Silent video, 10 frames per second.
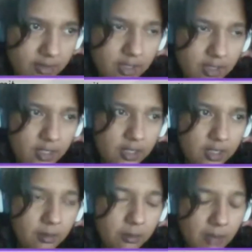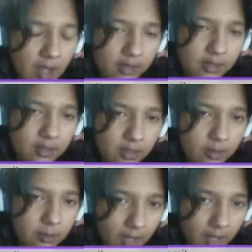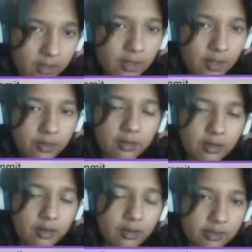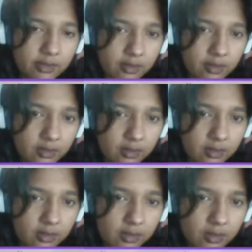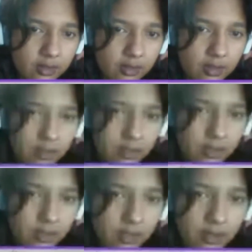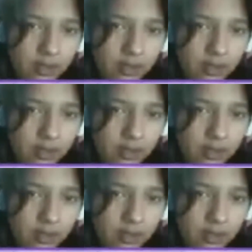marked increase in nervousness among